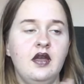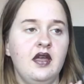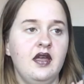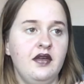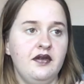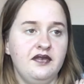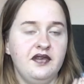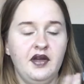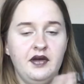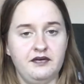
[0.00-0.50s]

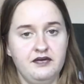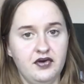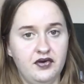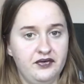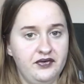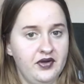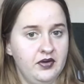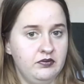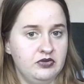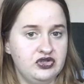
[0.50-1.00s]
if I've
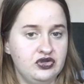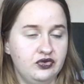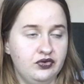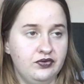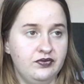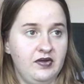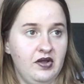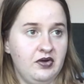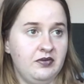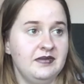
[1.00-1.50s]
not filmed
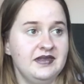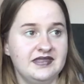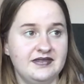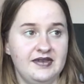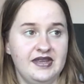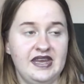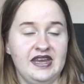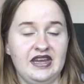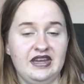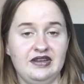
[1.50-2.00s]
all Vlogmas
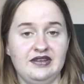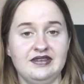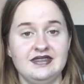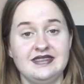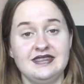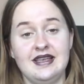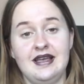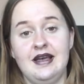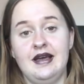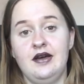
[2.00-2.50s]

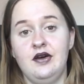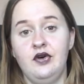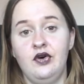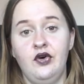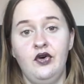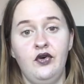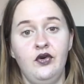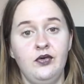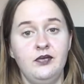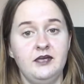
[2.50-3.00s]
videos
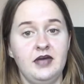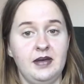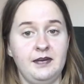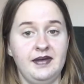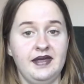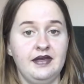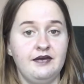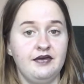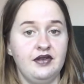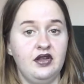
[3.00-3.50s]
or
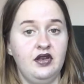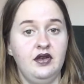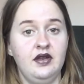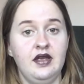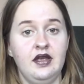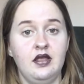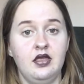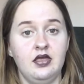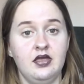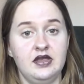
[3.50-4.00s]
maybe even
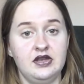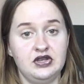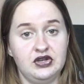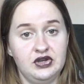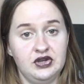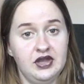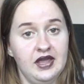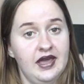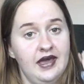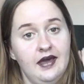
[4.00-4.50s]
in the
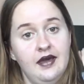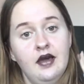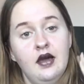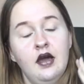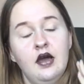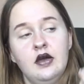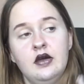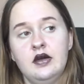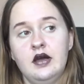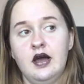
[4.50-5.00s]
new year
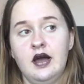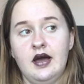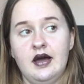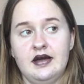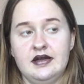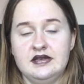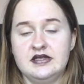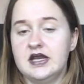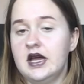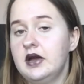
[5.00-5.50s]

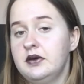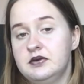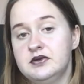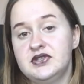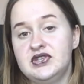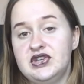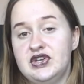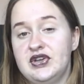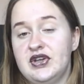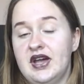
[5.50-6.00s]
and I will
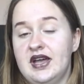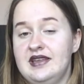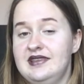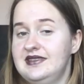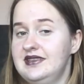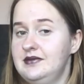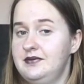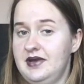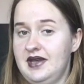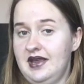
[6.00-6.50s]
see you guys
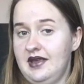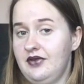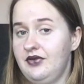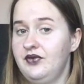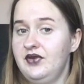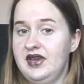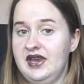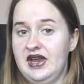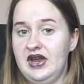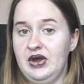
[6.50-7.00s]
in my next
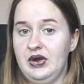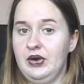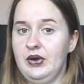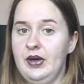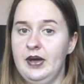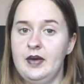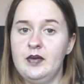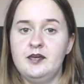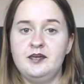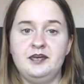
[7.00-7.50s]
video.
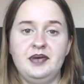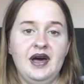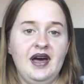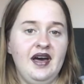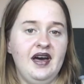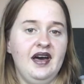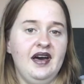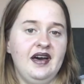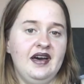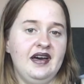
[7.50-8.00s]

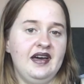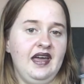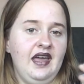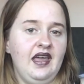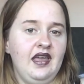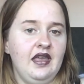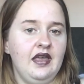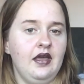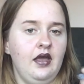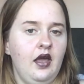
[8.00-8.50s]

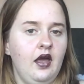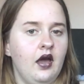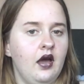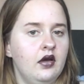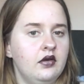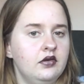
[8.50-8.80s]
Bye!